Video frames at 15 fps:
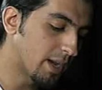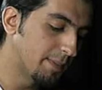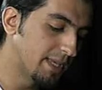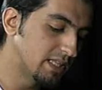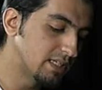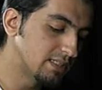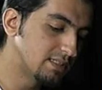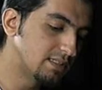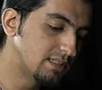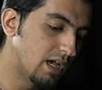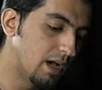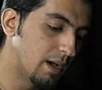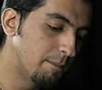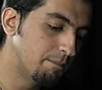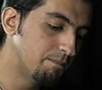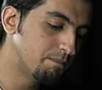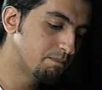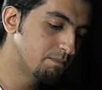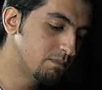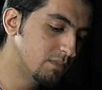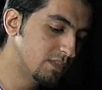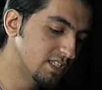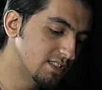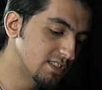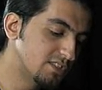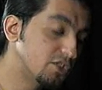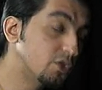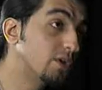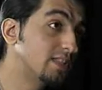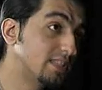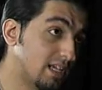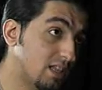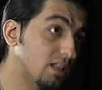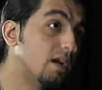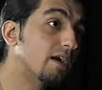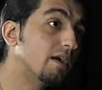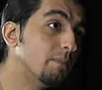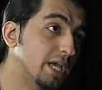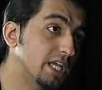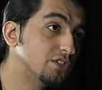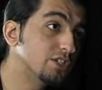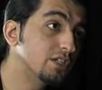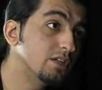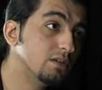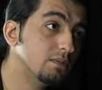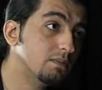I mean, does the student declare a major?